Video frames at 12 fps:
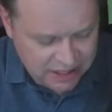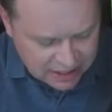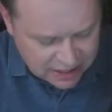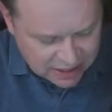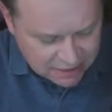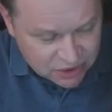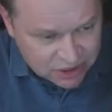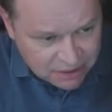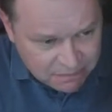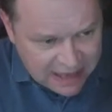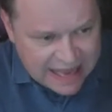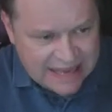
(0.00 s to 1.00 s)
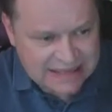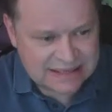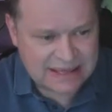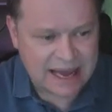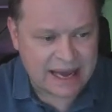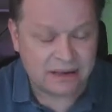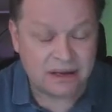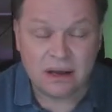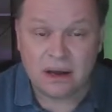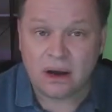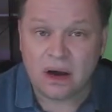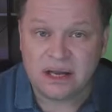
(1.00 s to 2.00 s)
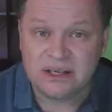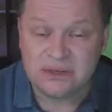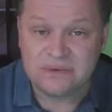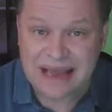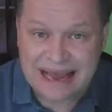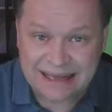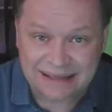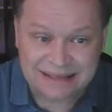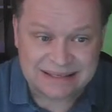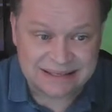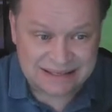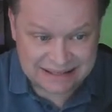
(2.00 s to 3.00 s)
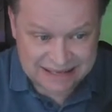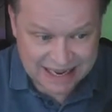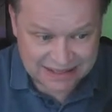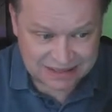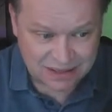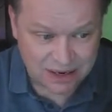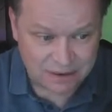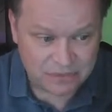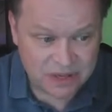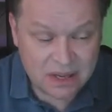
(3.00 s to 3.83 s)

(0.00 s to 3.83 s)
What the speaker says: and I'm going to paste that onto Alice's desktop.